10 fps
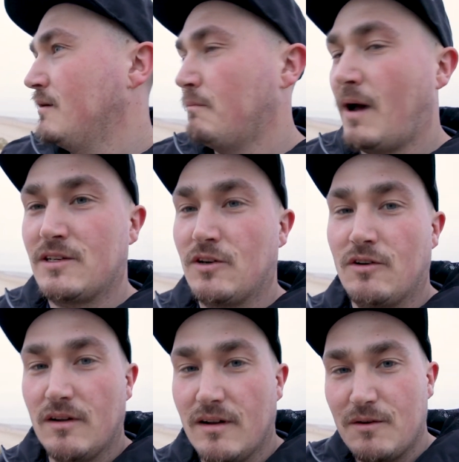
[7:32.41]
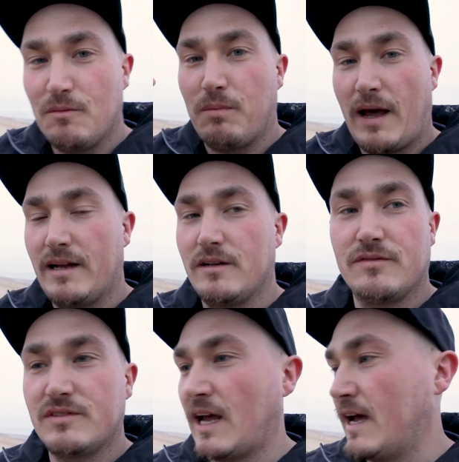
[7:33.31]
patch of little blade of
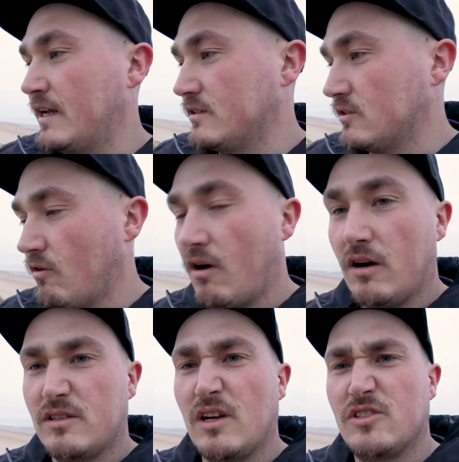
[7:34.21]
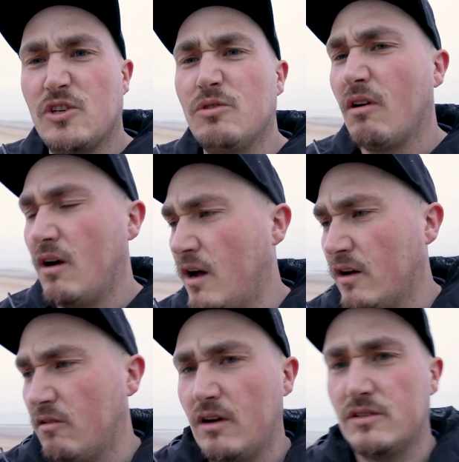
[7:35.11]
sand grass, dune
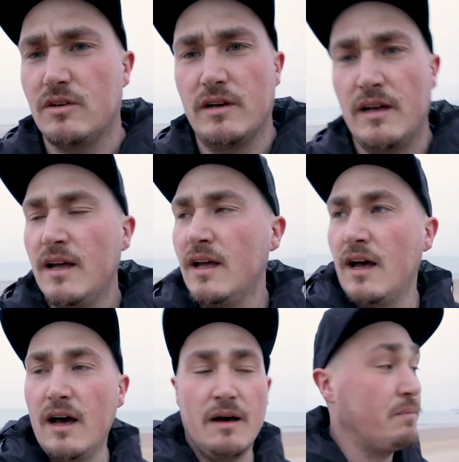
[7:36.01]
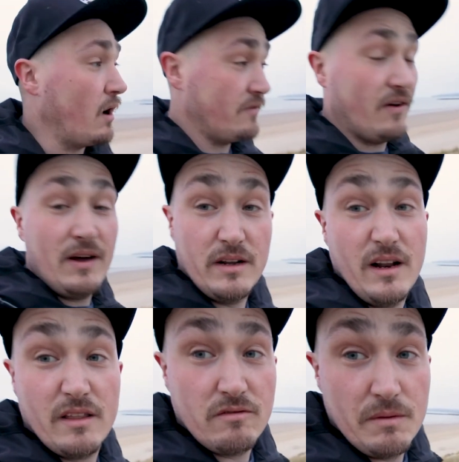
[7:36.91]
grass, sorry. But I found
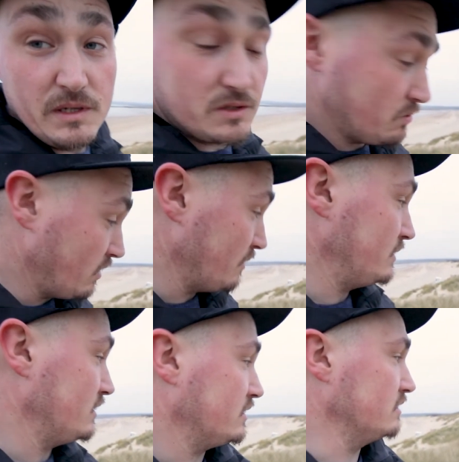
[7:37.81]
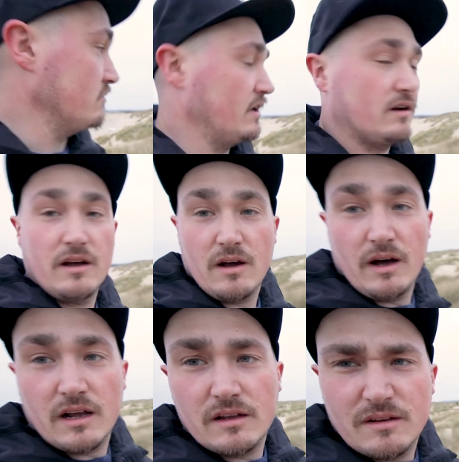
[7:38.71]
another image while I've been looking around,
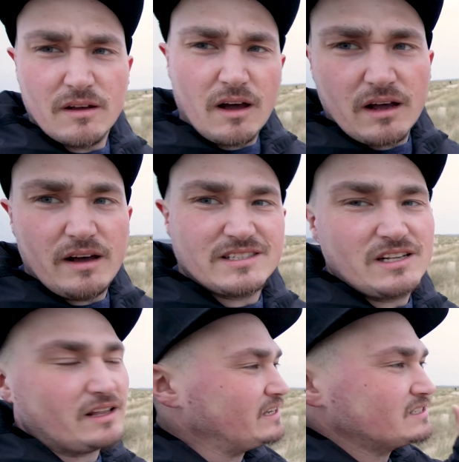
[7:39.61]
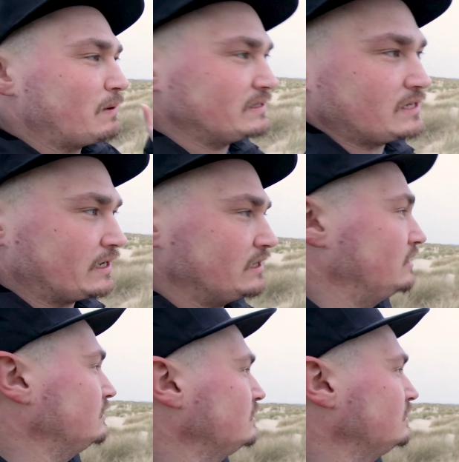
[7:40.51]
and it's nothing spectacular.